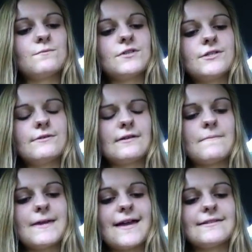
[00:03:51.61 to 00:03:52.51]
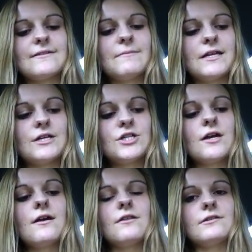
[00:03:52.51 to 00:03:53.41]
with suicide began to diminish,
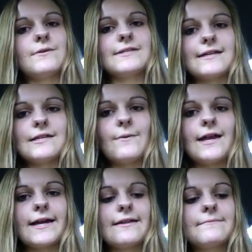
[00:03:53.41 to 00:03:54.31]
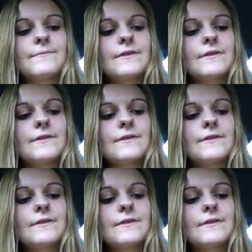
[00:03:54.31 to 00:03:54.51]
that I was getting well again.